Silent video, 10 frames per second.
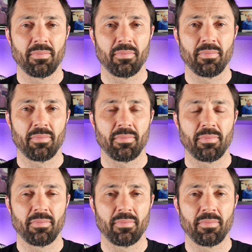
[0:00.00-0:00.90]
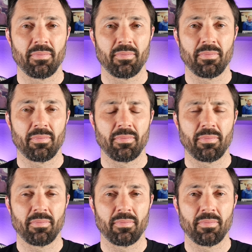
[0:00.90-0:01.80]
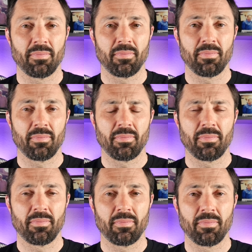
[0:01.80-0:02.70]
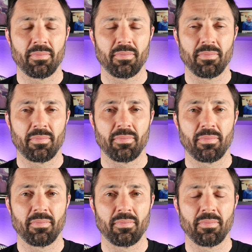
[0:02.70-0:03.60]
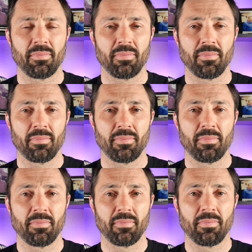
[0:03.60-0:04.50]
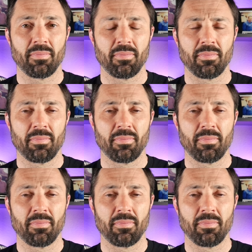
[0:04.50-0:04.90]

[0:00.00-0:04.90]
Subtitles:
(not speaking)